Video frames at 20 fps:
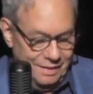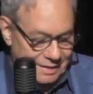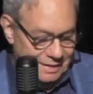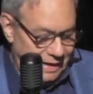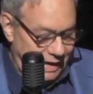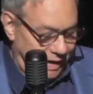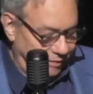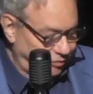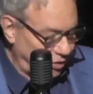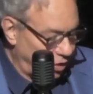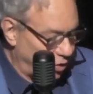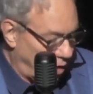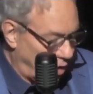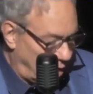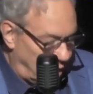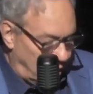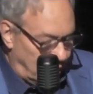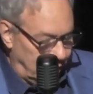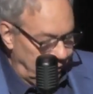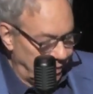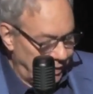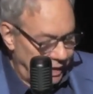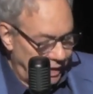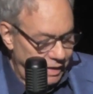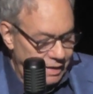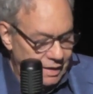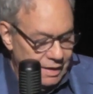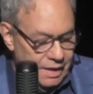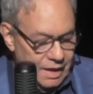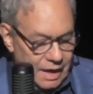After all,
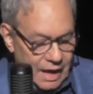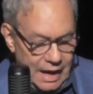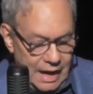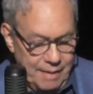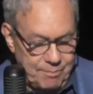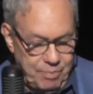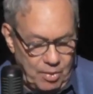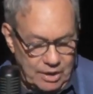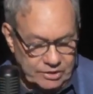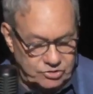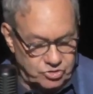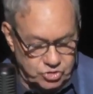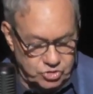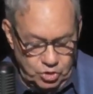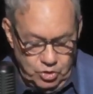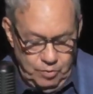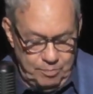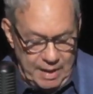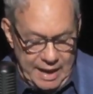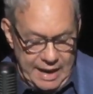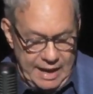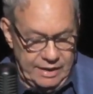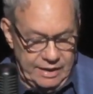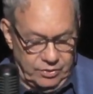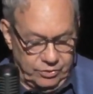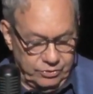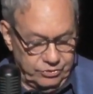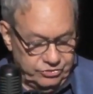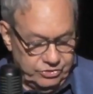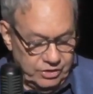I bought two
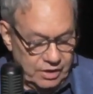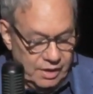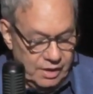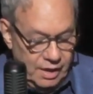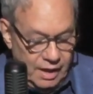bottles